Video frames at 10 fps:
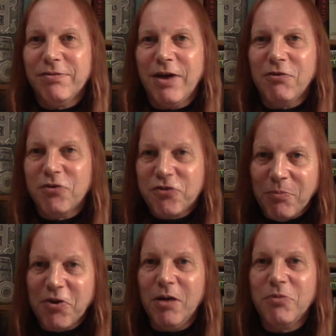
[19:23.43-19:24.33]
there is
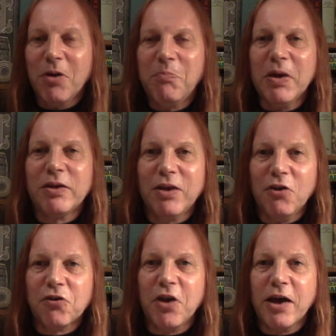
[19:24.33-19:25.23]
sometimes a big
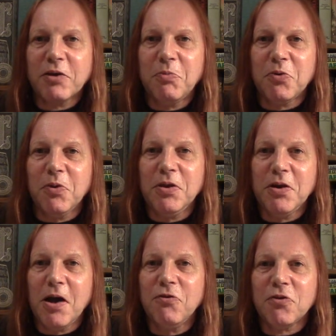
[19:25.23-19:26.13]
disconnect between the
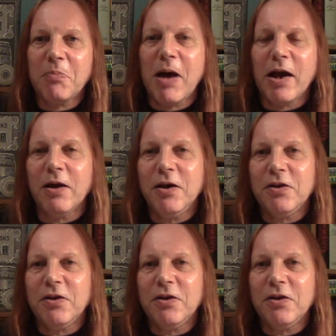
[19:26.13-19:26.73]
nose and the palate,